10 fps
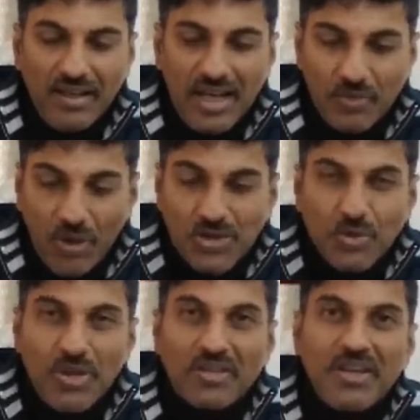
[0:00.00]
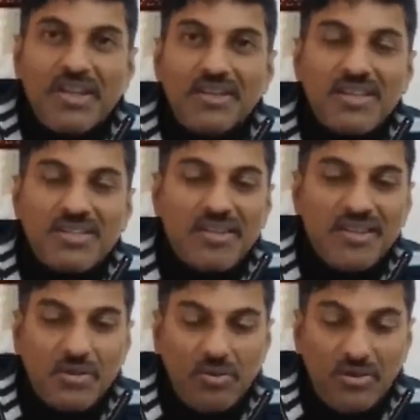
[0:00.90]
It will also be creating
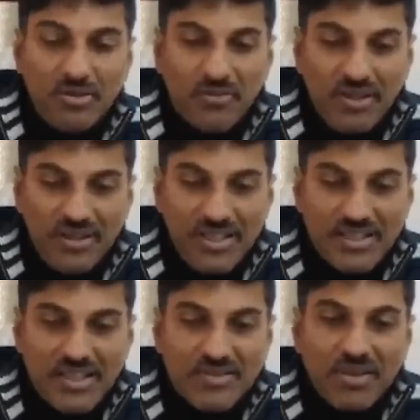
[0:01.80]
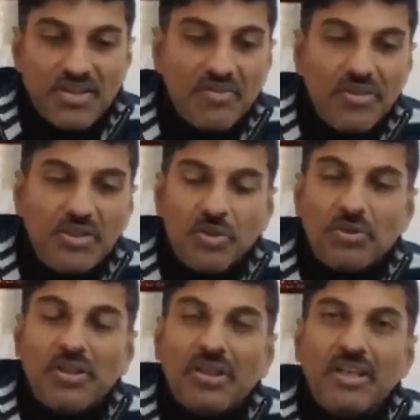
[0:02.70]
different distance relation with
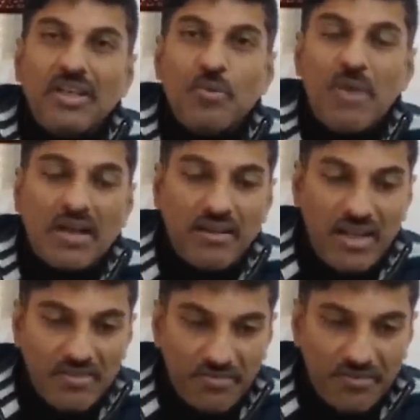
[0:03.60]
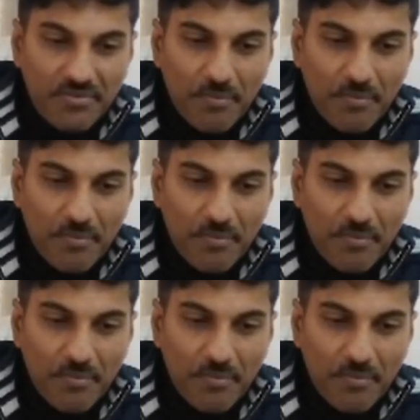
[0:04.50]
your in your married life.